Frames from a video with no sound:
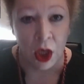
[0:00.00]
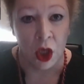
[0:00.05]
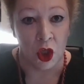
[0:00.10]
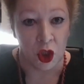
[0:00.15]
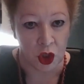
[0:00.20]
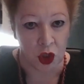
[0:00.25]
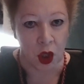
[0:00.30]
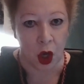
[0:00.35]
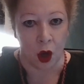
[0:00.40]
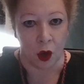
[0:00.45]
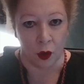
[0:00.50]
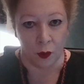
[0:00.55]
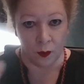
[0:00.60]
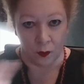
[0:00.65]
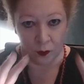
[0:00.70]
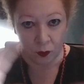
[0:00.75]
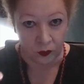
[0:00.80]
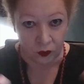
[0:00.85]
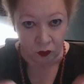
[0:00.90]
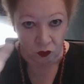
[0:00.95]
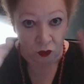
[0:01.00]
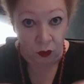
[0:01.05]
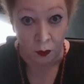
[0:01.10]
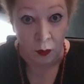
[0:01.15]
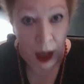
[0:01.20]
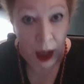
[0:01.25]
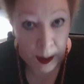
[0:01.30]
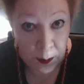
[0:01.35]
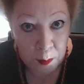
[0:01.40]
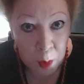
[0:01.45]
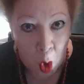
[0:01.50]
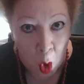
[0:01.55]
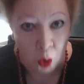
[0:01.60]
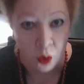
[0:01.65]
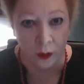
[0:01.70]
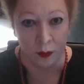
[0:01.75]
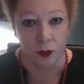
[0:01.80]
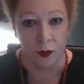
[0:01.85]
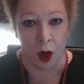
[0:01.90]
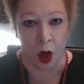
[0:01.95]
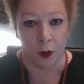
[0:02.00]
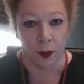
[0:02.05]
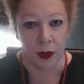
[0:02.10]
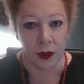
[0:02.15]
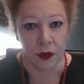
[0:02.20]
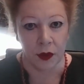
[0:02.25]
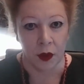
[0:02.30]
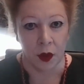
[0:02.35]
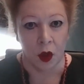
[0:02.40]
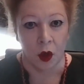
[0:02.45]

So, important moment.